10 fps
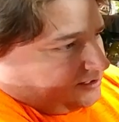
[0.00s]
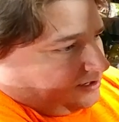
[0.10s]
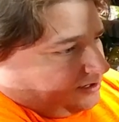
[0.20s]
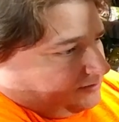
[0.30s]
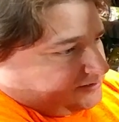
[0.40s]

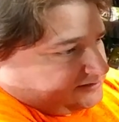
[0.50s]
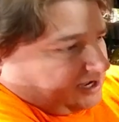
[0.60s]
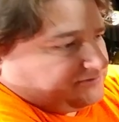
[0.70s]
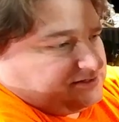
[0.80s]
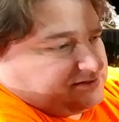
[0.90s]
Because um,
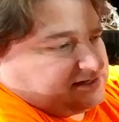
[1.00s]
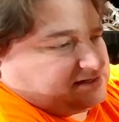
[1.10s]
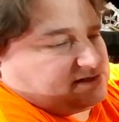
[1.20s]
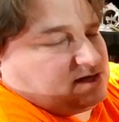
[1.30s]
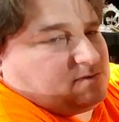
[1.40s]
obviously this
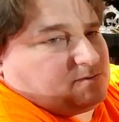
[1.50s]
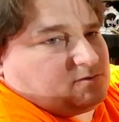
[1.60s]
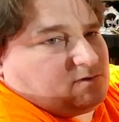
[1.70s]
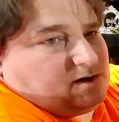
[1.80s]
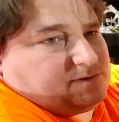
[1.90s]
has to come up
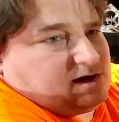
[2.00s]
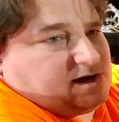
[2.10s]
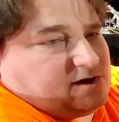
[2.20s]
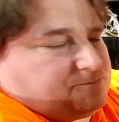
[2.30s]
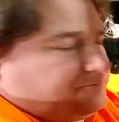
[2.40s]
quite a bit
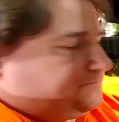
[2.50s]
higher